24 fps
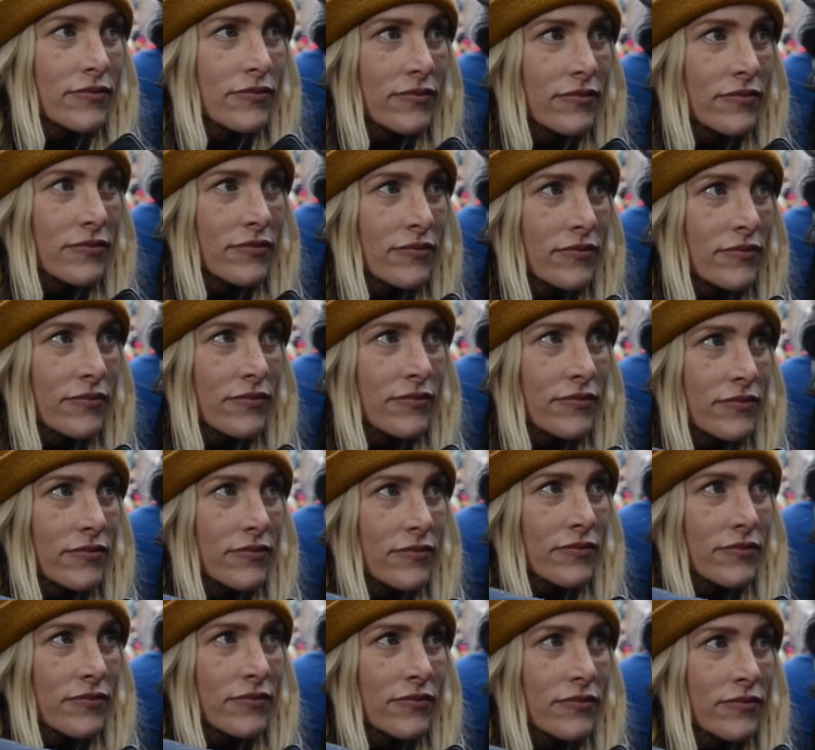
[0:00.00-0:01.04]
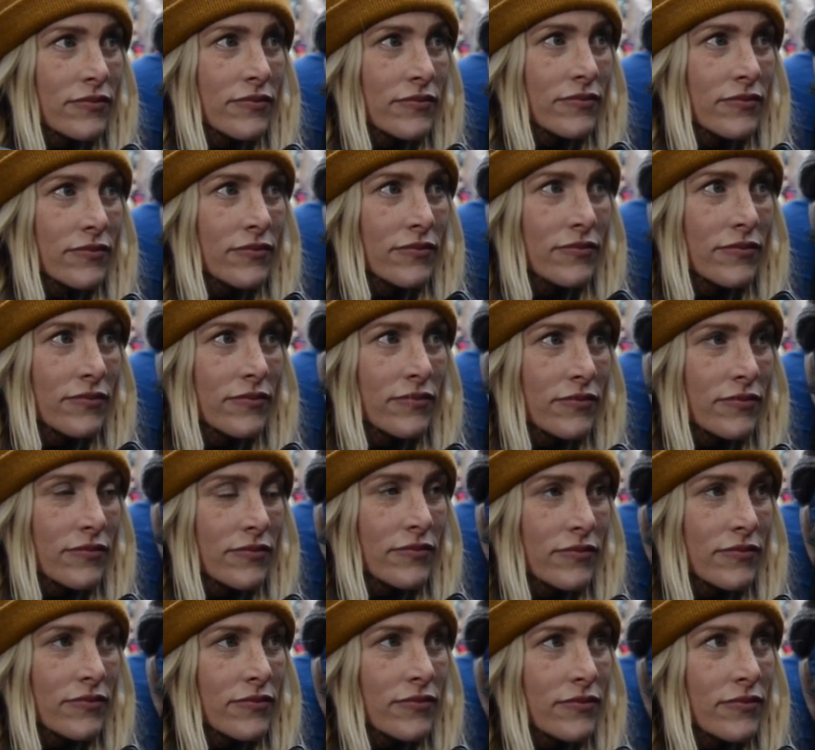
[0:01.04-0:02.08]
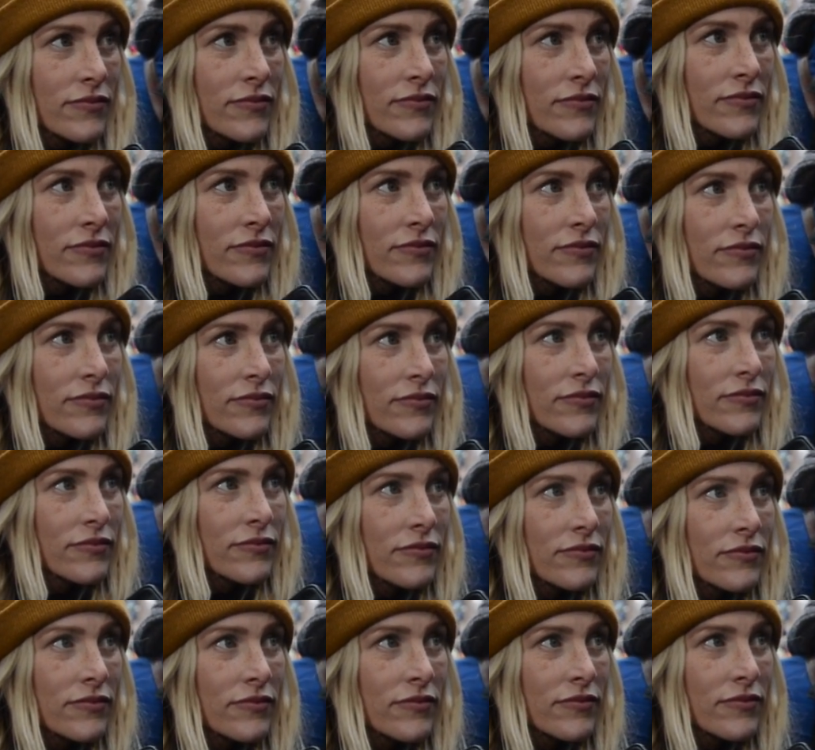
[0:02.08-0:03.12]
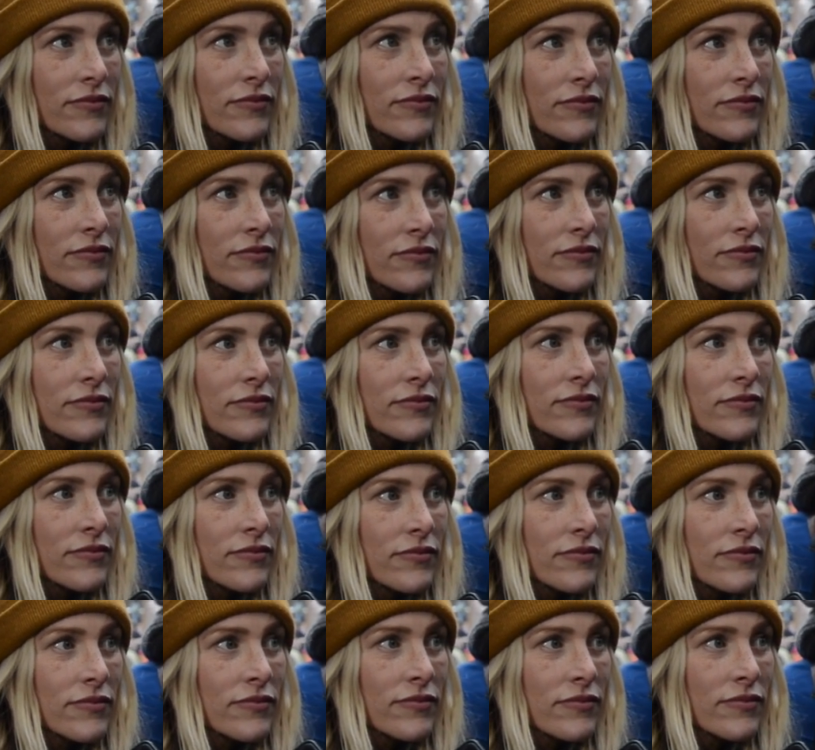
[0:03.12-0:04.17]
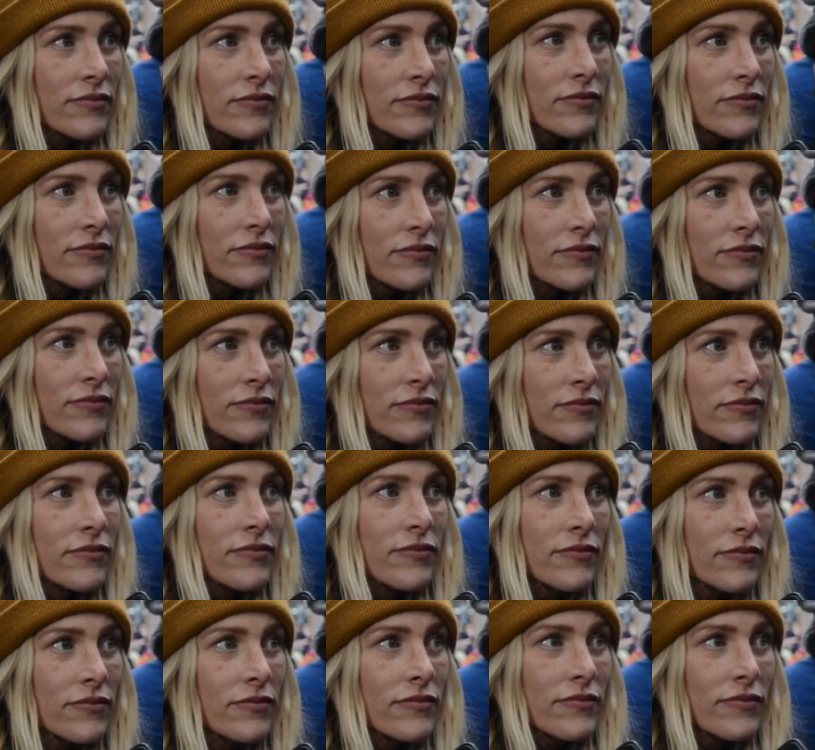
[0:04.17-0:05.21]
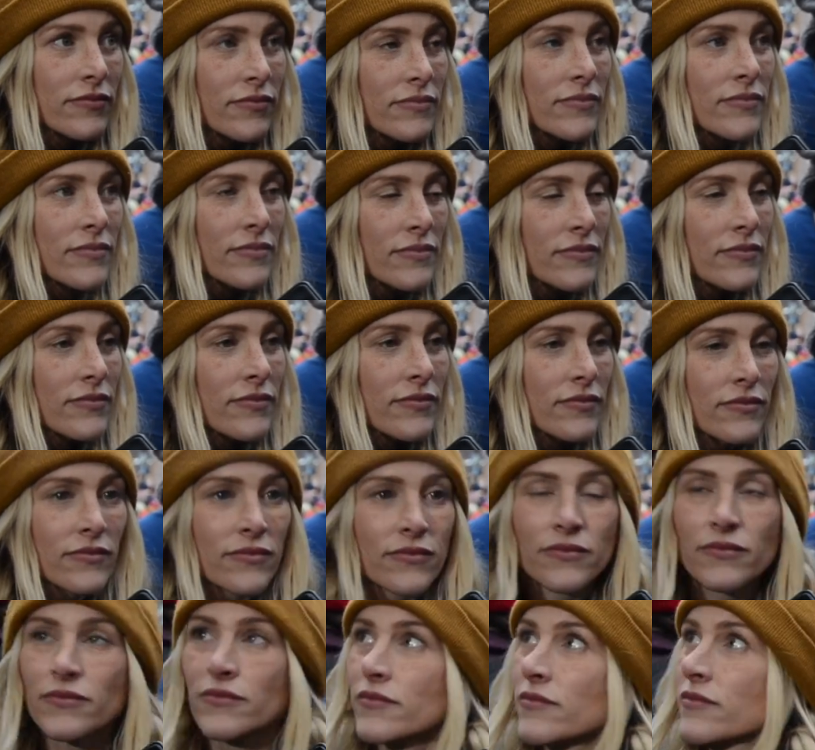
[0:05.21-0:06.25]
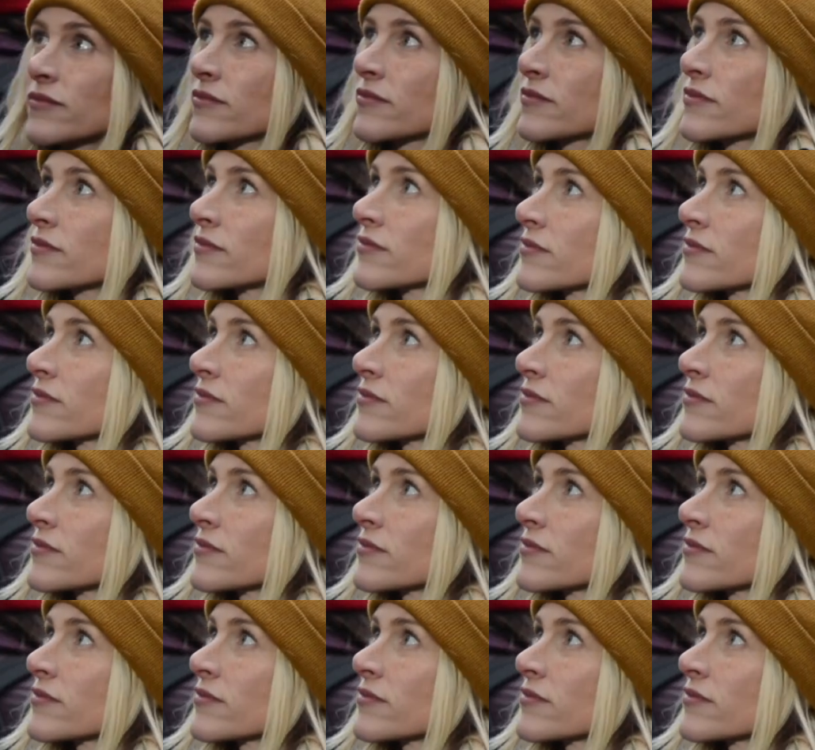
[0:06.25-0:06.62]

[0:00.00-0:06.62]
(not speaking)